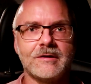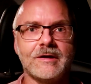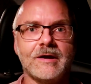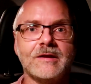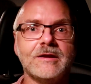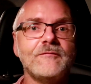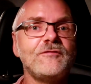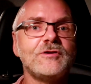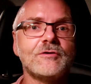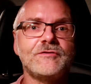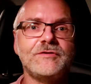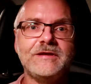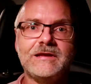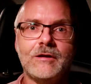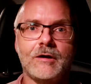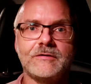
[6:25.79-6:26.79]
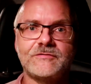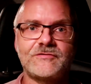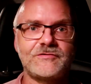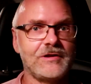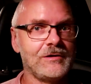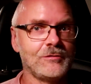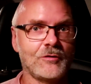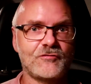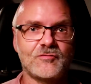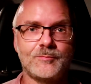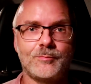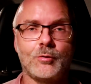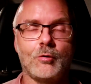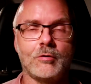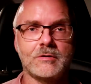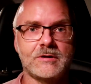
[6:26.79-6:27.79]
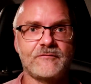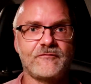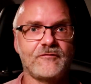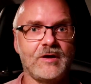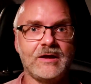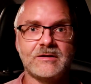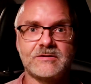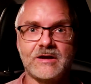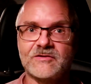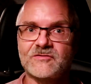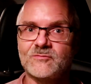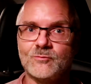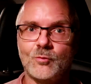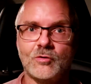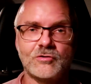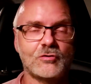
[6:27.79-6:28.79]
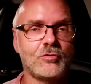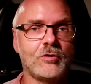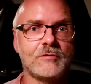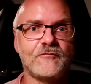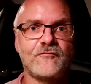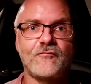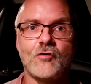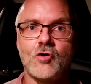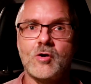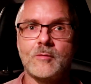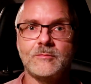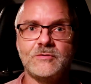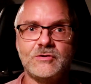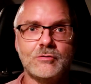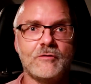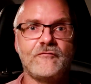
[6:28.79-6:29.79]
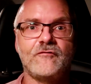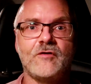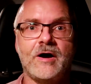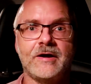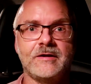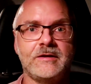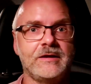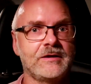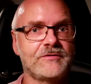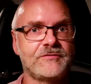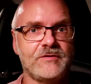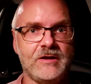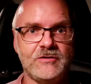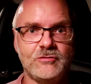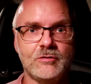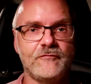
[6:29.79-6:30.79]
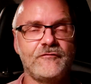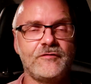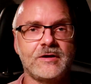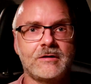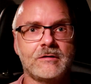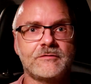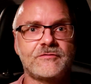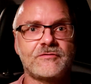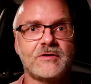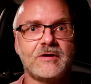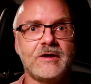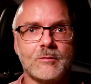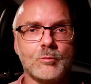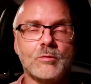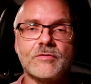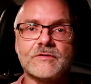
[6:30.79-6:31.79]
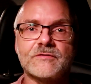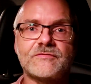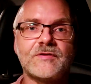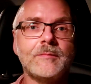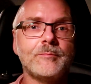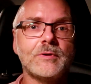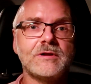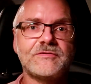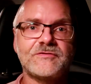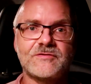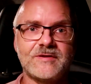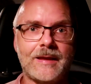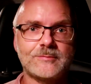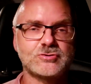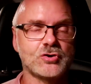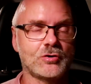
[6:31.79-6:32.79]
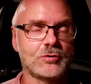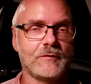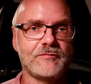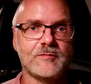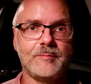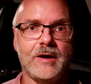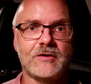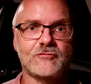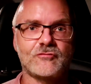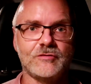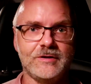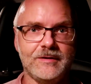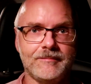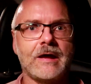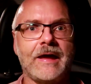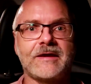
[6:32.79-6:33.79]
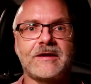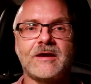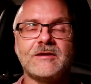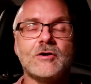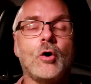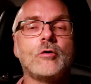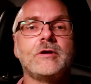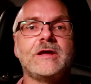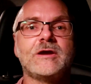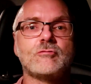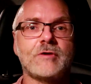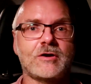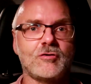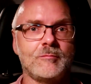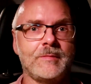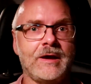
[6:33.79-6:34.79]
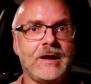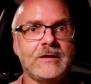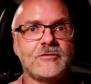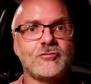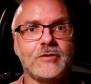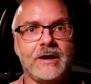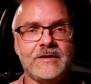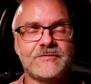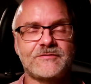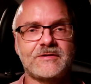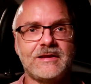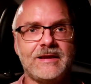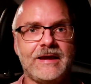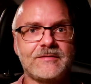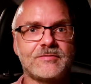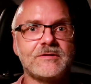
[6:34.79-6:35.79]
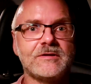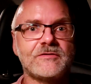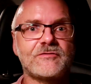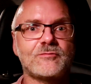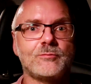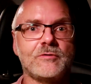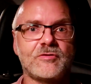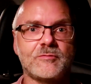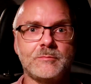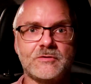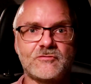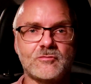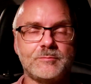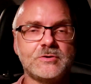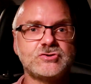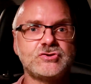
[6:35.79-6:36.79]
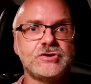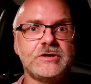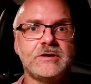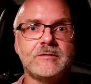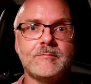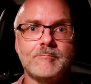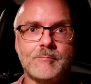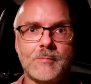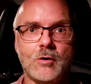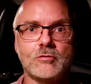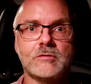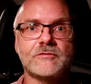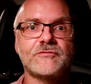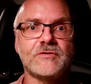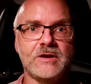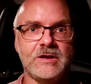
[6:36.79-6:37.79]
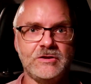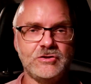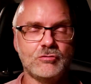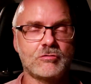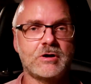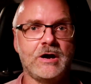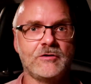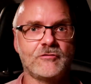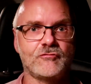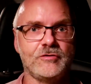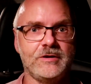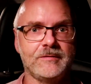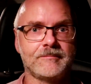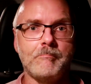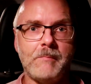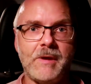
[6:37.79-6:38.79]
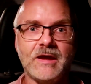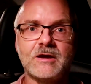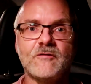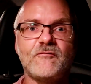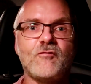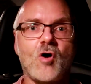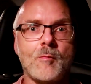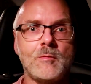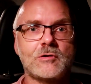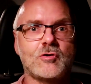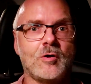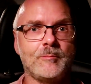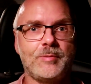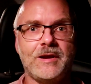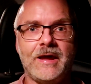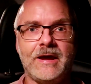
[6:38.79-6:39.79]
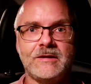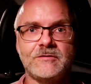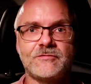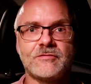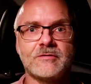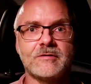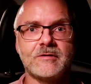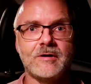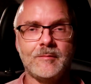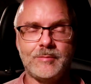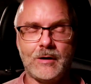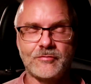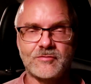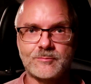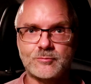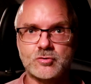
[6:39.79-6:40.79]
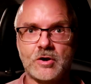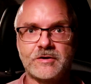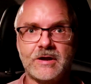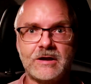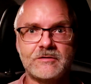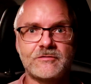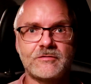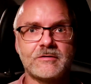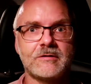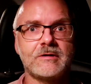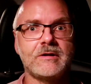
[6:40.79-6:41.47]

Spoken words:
And if your dealer is still not supportive and doesn't want to confirm your findings and your figures with a simple snapshot of the battery, I can only recommend to escalate this with Mitsubishi Motors in your country. Make a formal complaint about the product